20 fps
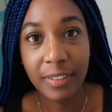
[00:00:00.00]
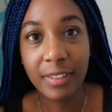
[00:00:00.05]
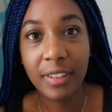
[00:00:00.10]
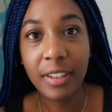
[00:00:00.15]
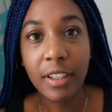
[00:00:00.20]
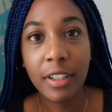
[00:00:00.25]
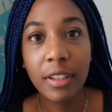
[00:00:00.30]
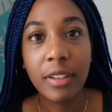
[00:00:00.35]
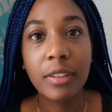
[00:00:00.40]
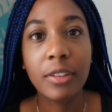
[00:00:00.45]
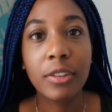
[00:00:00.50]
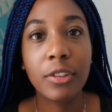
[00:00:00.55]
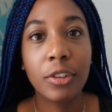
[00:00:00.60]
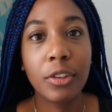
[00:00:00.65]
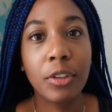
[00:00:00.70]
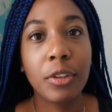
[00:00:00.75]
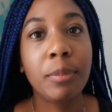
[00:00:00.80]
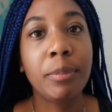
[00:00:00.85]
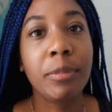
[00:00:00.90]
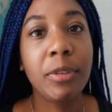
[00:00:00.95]
Sticking
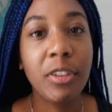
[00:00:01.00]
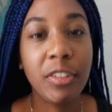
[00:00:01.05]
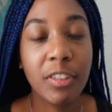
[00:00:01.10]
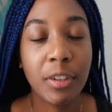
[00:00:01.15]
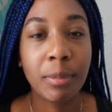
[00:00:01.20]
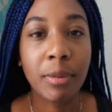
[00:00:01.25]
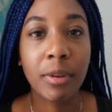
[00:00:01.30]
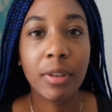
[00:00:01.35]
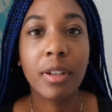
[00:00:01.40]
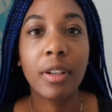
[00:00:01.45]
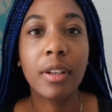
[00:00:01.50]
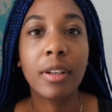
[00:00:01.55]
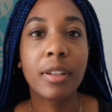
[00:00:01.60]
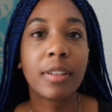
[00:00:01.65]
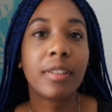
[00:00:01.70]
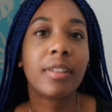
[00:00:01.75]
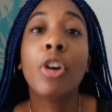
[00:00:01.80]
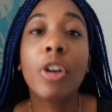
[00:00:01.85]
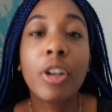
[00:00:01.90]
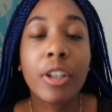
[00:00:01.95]
to beauty
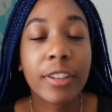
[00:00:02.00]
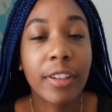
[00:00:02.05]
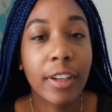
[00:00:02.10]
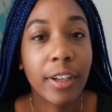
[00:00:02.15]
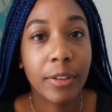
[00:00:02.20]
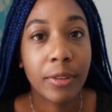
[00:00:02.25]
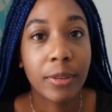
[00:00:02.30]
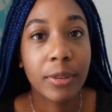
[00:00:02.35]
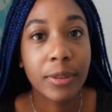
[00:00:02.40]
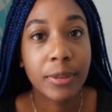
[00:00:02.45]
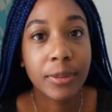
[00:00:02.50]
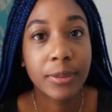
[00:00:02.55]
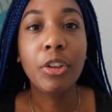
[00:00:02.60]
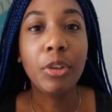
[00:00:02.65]
products. Crocodile.